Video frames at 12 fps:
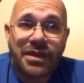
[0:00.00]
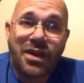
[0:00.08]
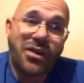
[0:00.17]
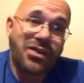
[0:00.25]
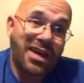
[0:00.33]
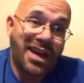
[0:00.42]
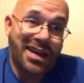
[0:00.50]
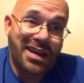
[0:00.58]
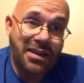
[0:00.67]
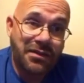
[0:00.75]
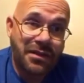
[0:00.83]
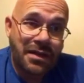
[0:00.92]
Now you got to
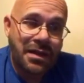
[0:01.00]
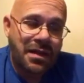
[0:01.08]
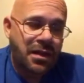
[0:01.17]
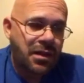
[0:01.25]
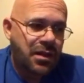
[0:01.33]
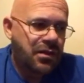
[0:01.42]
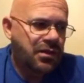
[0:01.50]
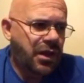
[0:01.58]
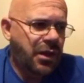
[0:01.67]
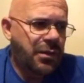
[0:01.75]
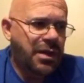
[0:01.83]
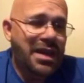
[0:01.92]
leave.
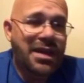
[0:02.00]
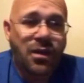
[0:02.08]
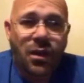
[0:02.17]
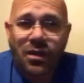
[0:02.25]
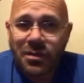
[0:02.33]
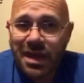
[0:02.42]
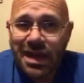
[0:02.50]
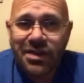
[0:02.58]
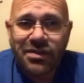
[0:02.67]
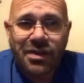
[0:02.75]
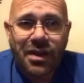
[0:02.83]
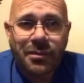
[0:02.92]
So he called the
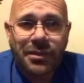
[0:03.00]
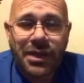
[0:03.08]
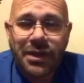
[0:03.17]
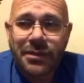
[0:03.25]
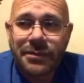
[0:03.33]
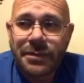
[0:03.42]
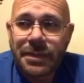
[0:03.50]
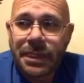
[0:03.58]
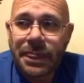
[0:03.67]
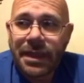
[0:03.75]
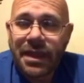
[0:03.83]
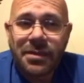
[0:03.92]
manager up there,
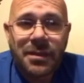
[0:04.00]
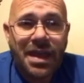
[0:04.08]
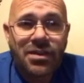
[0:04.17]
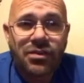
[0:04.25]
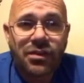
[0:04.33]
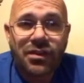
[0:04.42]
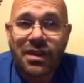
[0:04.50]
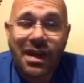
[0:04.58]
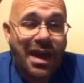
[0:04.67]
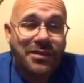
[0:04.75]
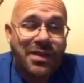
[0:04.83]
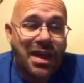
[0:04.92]
and the manager
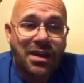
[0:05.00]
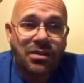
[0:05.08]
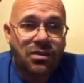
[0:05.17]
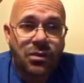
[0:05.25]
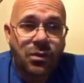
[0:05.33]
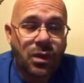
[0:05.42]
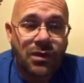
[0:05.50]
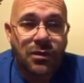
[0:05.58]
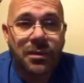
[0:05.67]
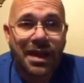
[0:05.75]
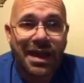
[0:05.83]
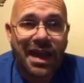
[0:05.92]
said, I've got to do
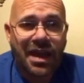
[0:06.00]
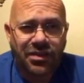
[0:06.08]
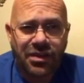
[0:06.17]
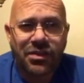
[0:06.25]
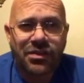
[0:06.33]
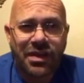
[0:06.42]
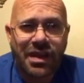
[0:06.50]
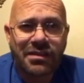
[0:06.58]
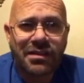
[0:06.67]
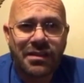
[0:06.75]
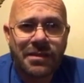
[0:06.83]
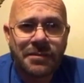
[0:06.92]
whatever my cashier
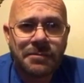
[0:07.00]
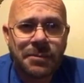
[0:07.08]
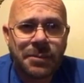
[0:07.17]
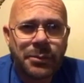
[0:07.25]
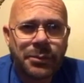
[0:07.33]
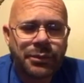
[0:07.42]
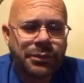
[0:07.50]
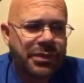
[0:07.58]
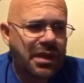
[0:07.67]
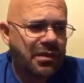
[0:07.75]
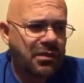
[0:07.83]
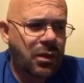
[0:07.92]
says.
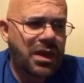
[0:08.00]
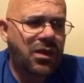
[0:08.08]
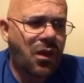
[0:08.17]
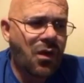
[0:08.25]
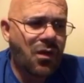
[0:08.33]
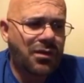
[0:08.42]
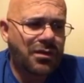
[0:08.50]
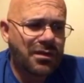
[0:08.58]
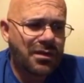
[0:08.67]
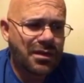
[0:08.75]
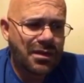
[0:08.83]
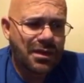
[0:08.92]
So he called
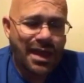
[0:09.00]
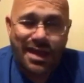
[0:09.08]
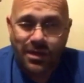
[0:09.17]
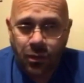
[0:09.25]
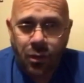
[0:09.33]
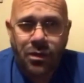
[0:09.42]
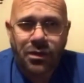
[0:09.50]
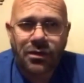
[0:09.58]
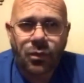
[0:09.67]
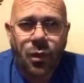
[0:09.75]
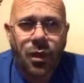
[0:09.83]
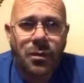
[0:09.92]
headquarters
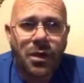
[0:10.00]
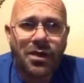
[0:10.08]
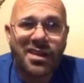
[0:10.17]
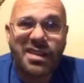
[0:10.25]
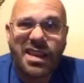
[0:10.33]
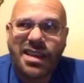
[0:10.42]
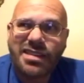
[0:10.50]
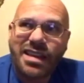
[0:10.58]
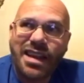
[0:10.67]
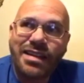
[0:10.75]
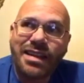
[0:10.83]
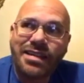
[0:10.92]
of Walmart, and they
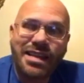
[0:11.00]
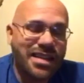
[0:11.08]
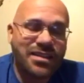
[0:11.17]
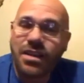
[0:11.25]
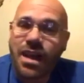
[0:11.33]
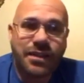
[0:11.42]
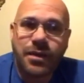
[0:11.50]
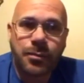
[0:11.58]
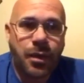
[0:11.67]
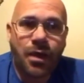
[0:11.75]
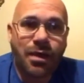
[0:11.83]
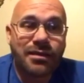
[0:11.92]
said that that's not their
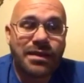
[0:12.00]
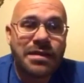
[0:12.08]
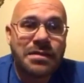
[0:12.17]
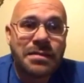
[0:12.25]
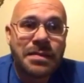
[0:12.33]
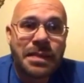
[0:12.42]
policy.